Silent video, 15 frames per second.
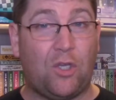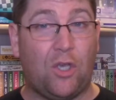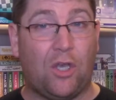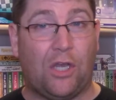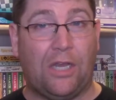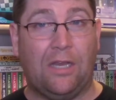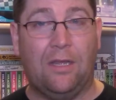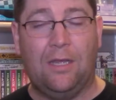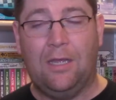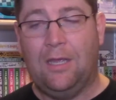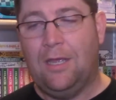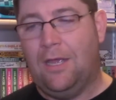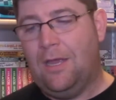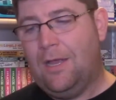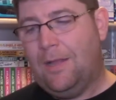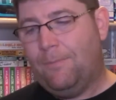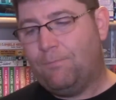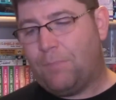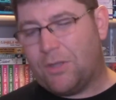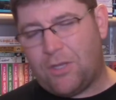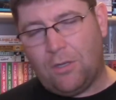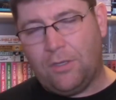could.
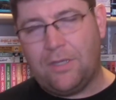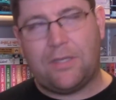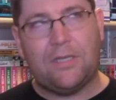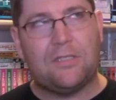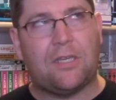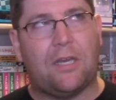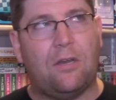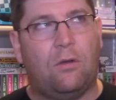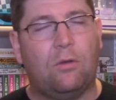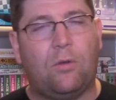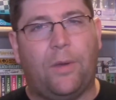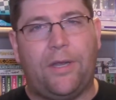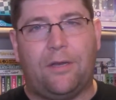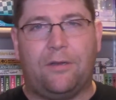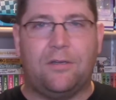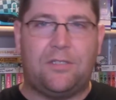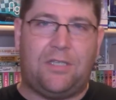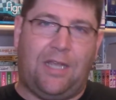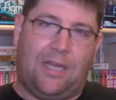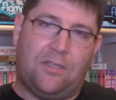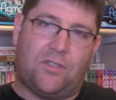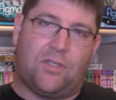But the only things that I don't quite
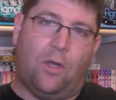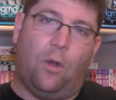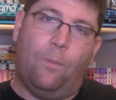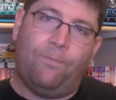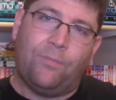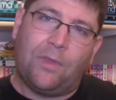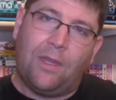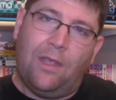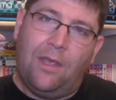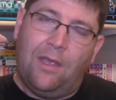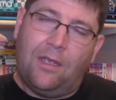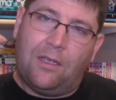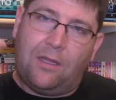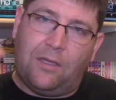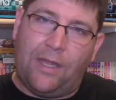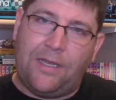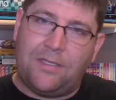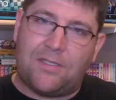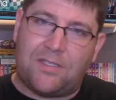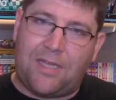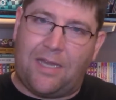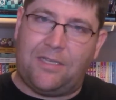understand so
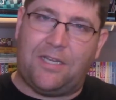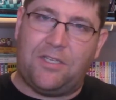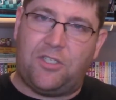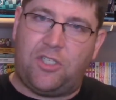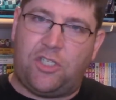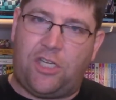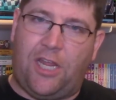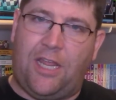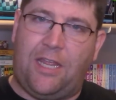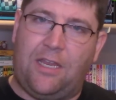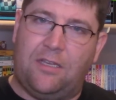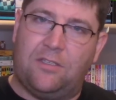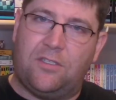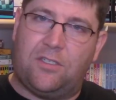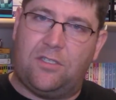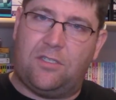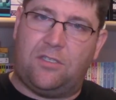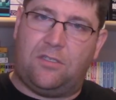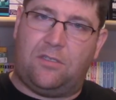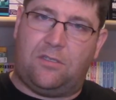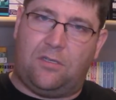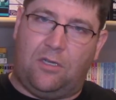Glenn sent his chains
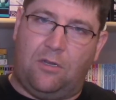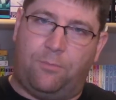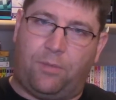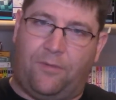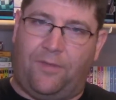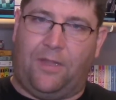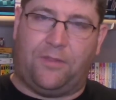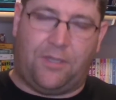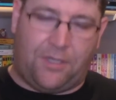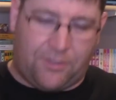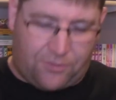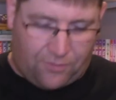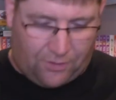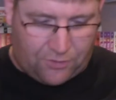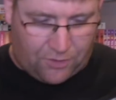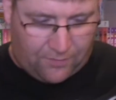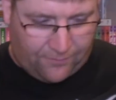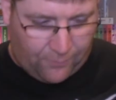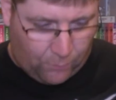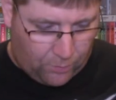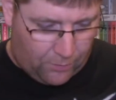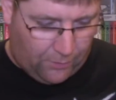to prevent the destruction
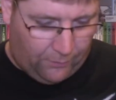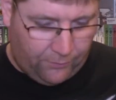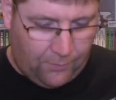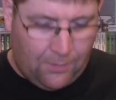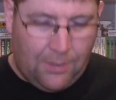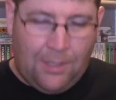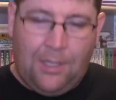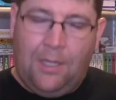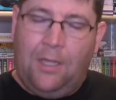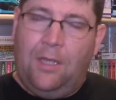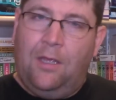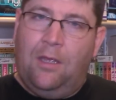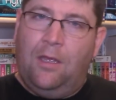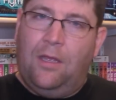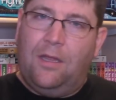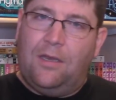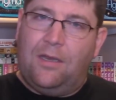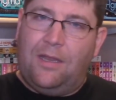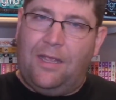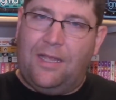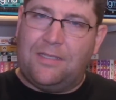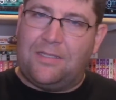of the world.
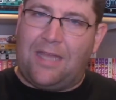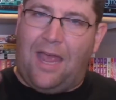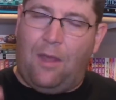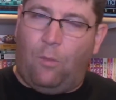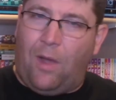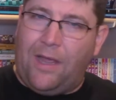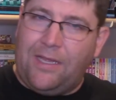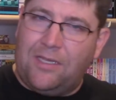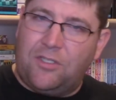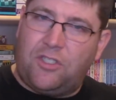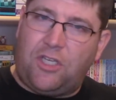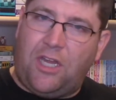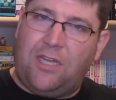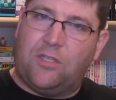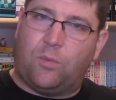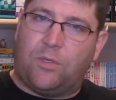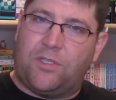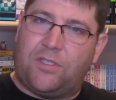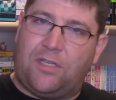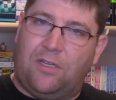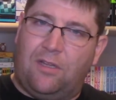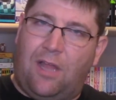Is that why his chains were
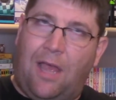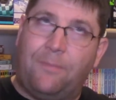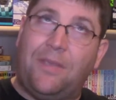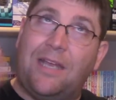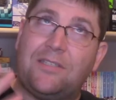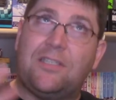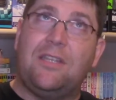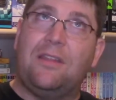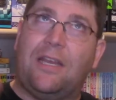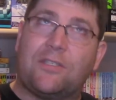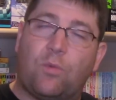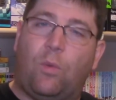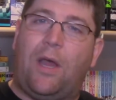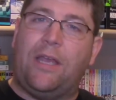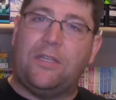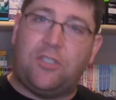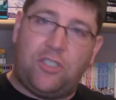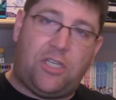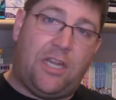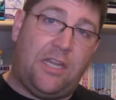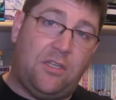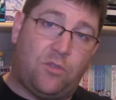still? I'm guessing that's why his
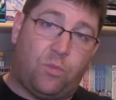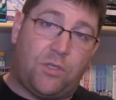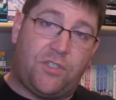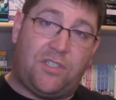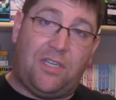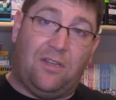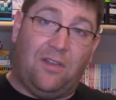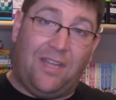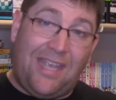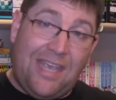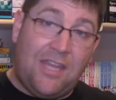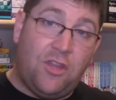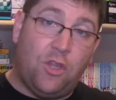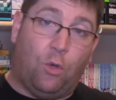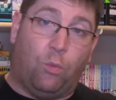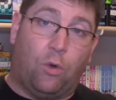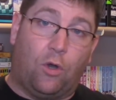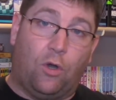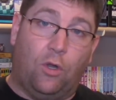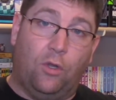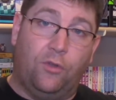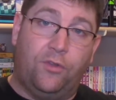chains were still in the
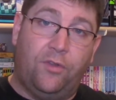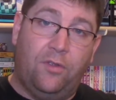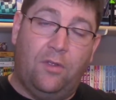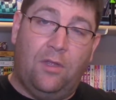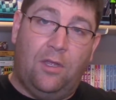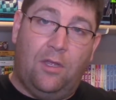world